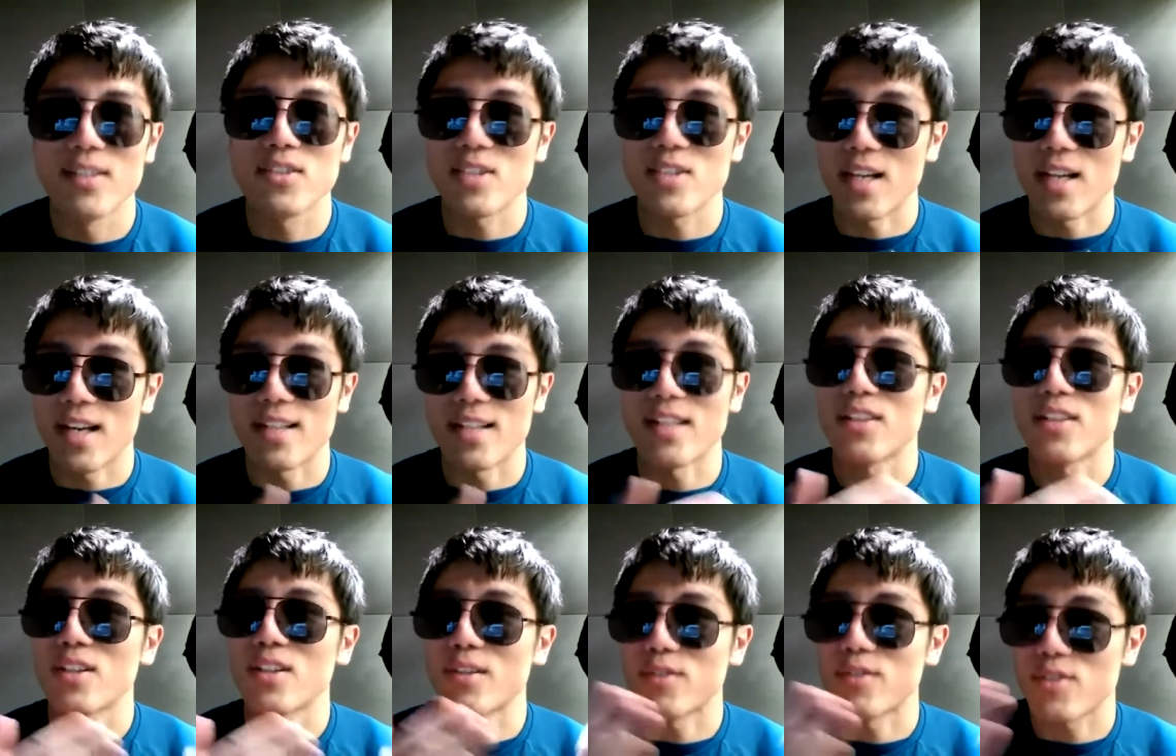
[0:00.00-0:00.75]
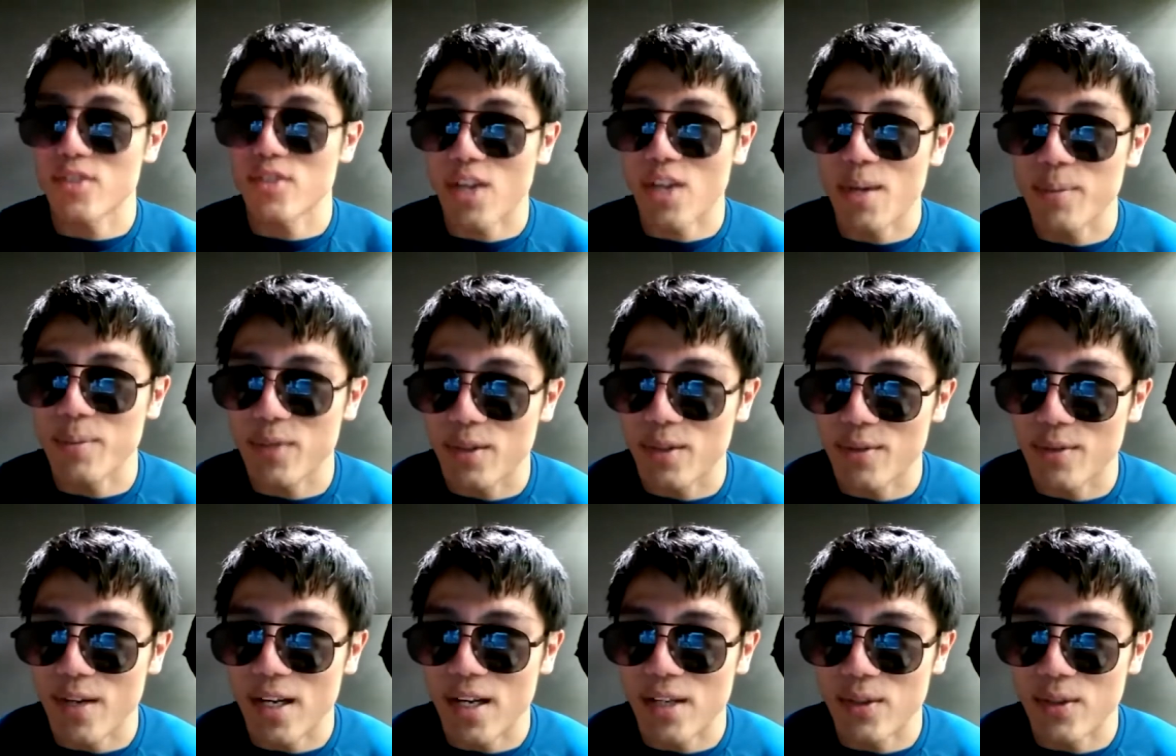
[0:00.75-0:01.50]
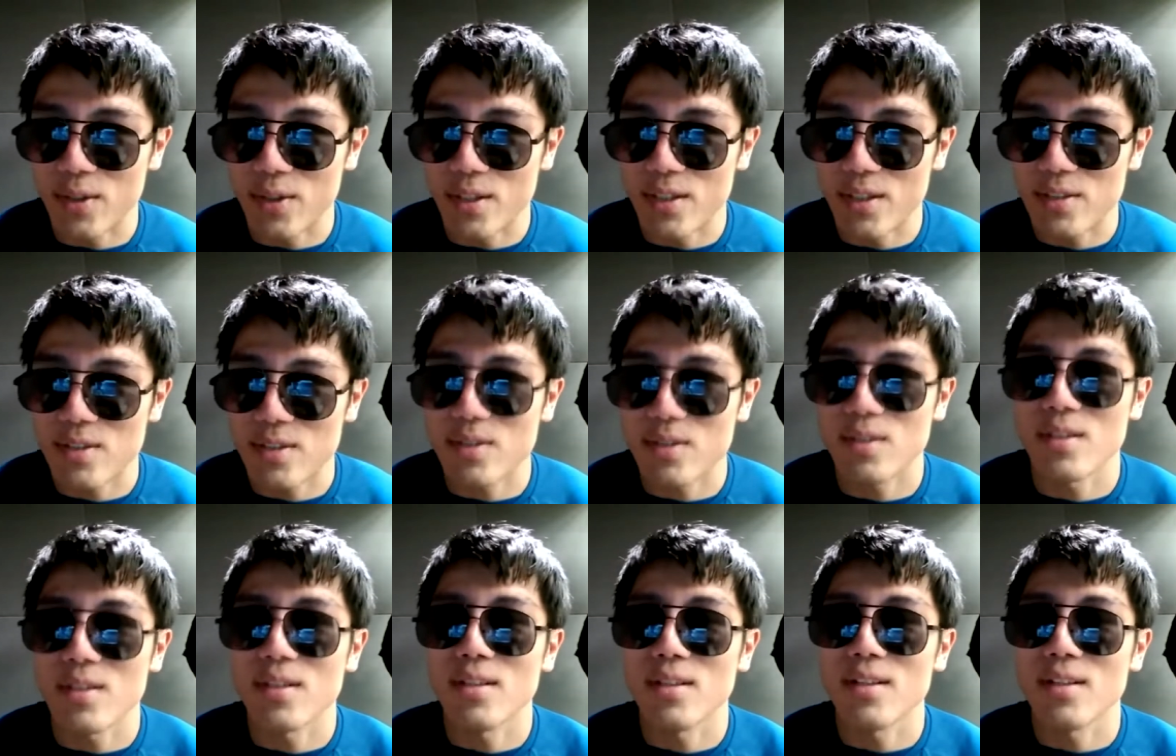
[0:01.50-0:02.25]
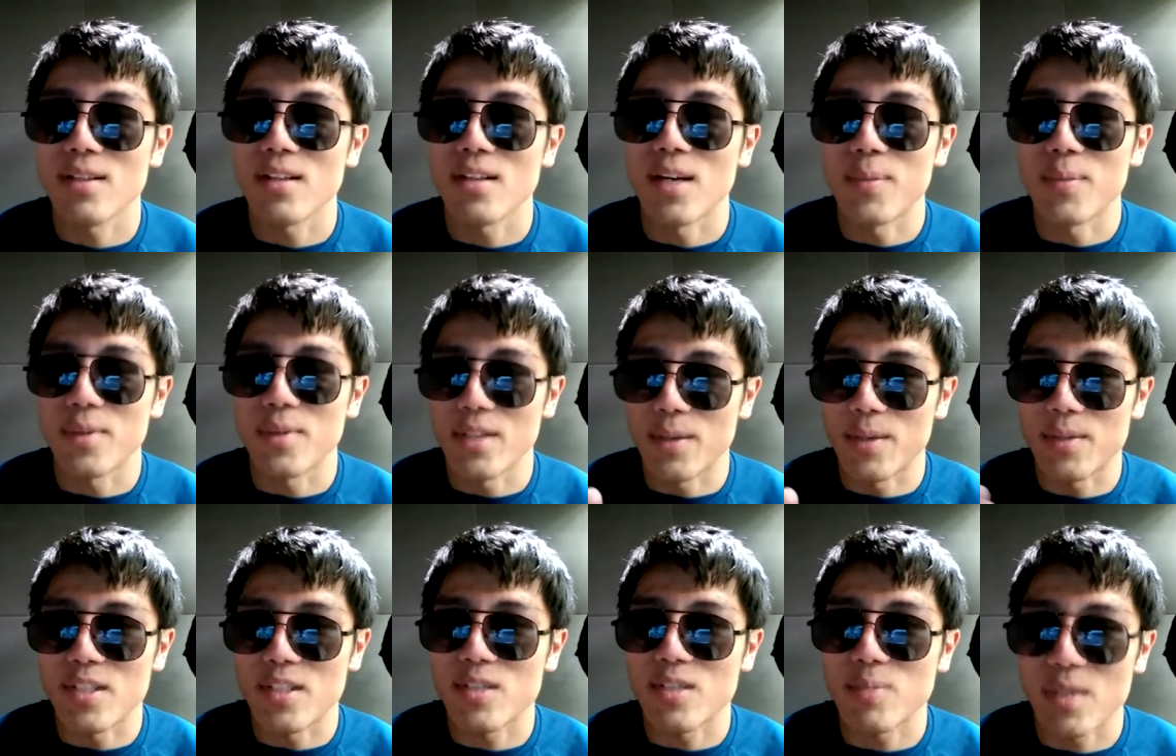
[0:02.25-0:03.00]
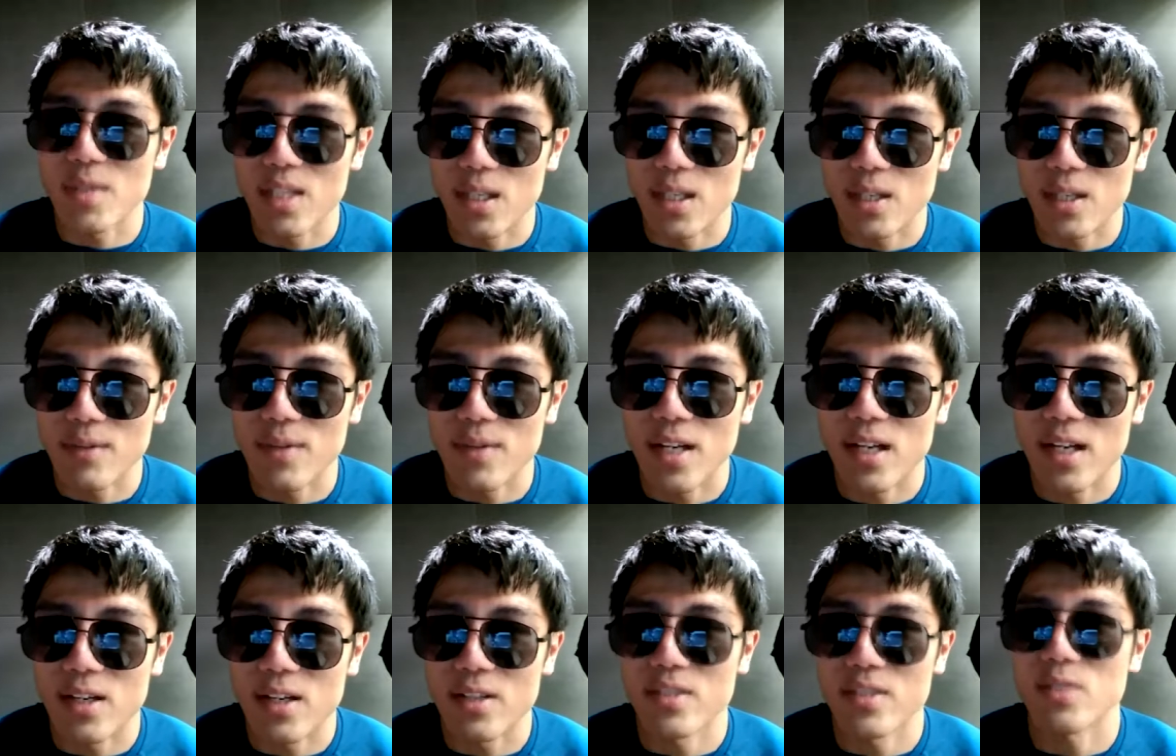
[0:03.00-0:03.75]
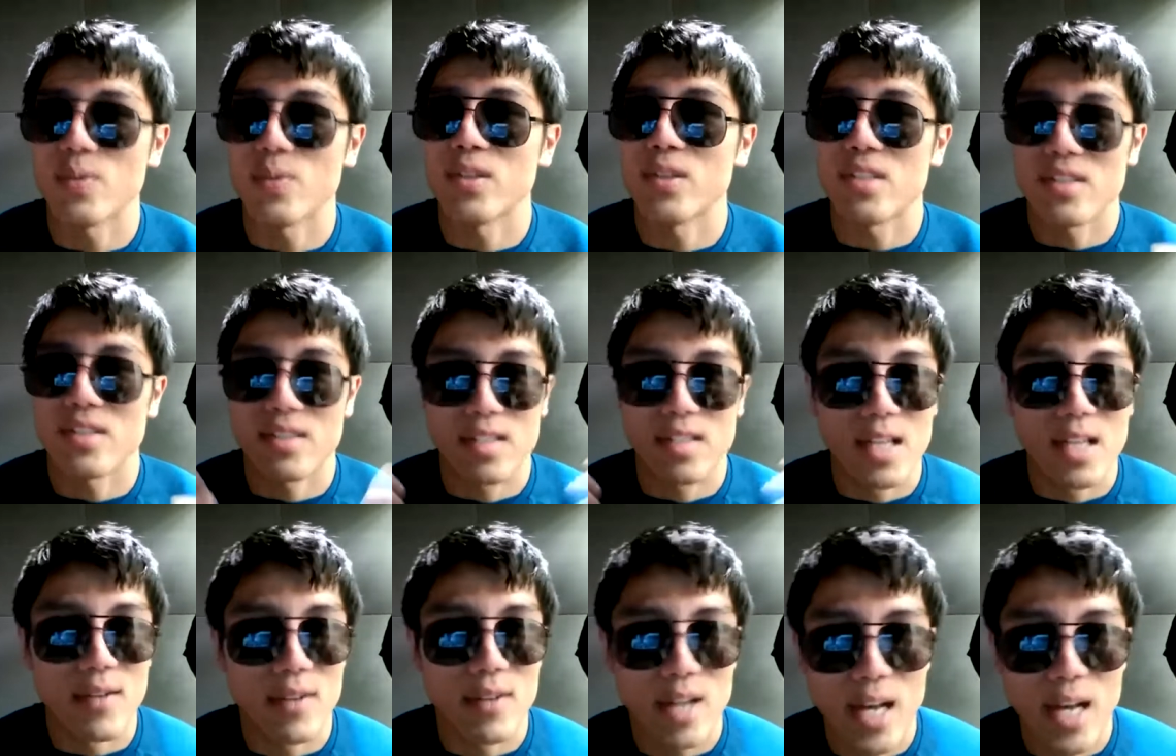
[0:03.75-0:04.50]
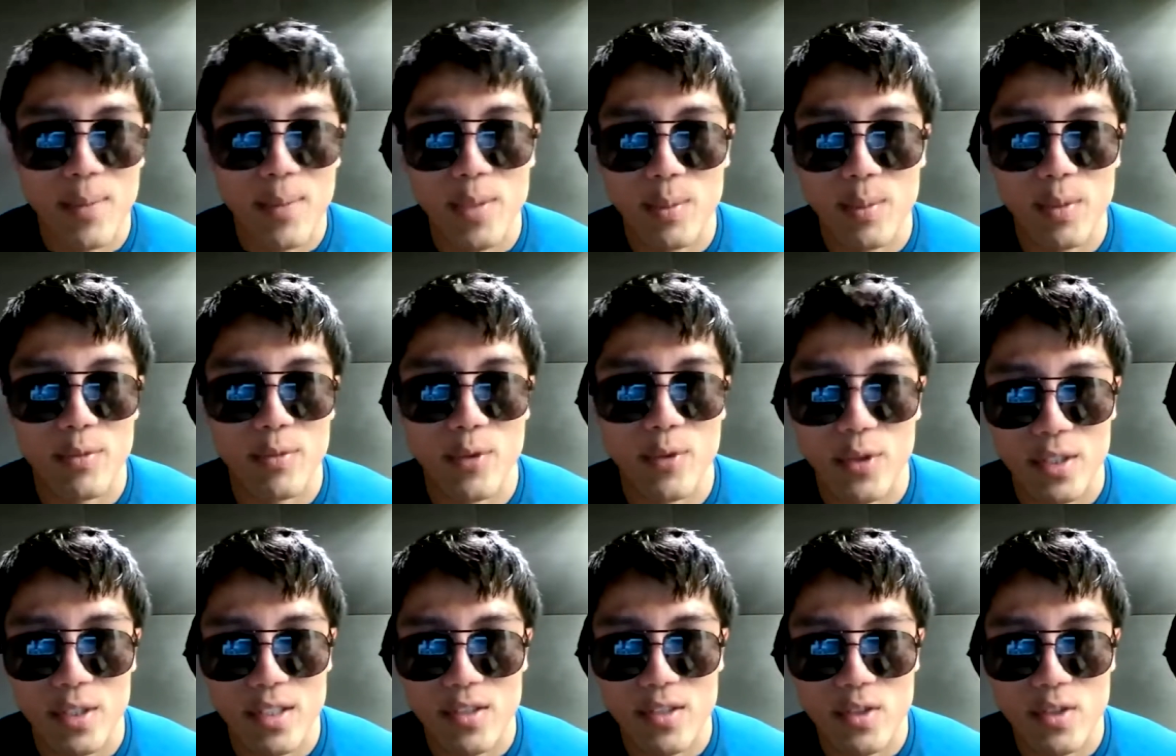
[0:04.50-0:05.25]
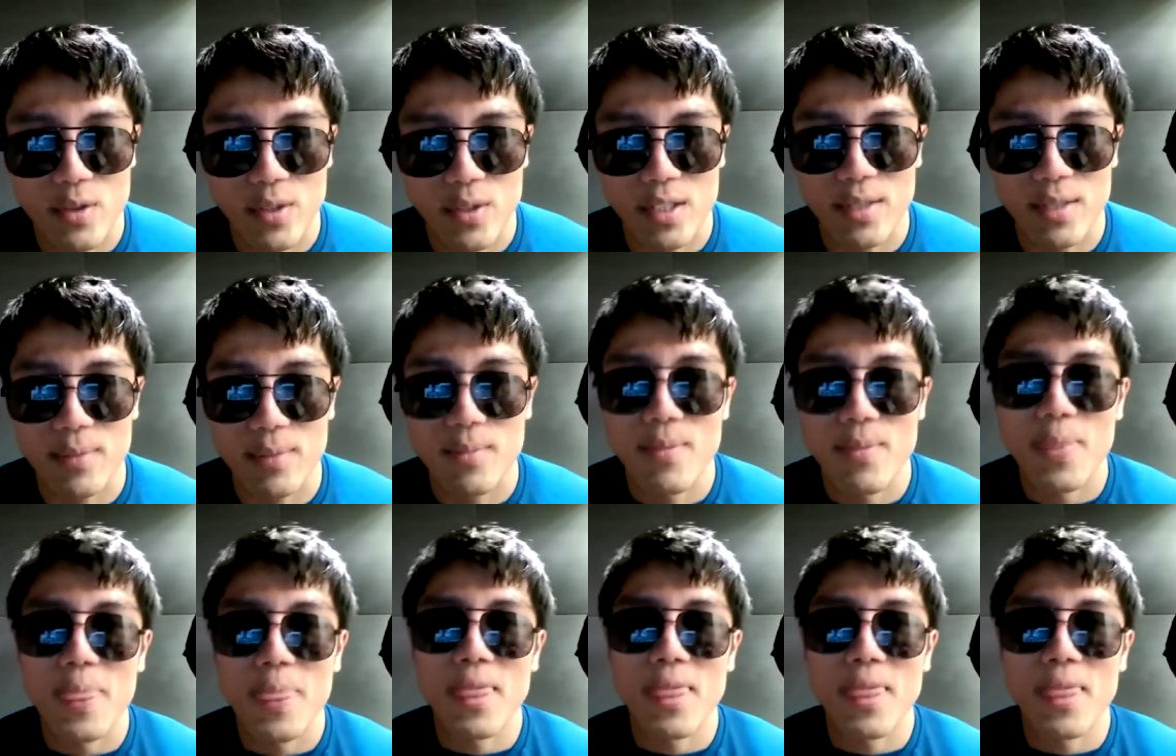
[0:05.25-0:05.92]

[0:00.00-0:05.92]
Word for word: China could have stopped the virus, this pandemic virus, which has never happened before in history.